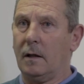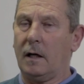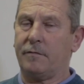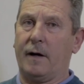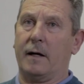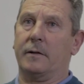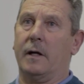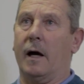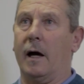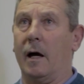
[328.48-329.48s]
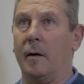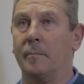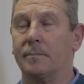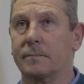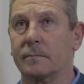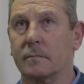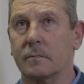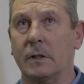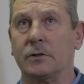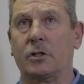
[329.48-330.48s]
I find,
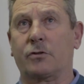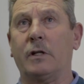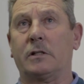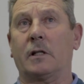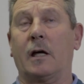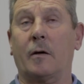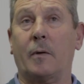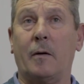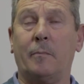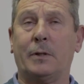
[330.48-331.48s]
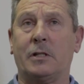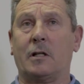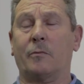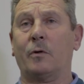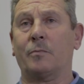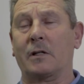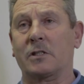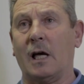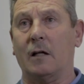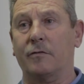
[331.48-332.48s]
just recently, in particular with
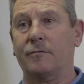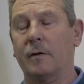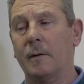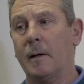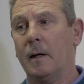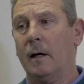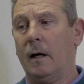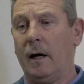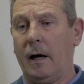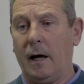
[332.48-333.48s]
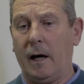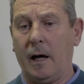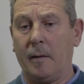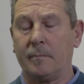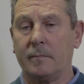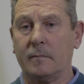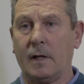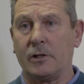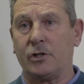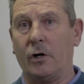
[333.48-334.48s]
myself,
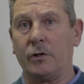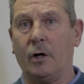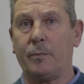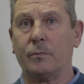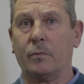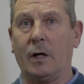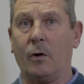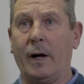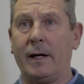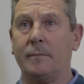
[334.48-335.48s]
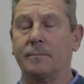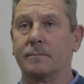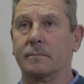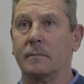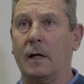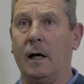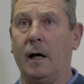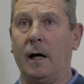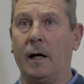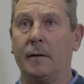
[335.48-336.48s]
I joined up, went away,
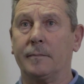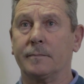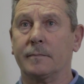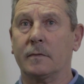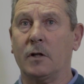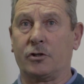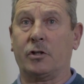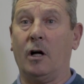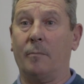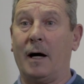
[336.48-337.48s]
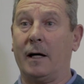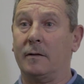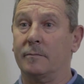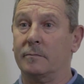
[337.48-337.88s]
lost all my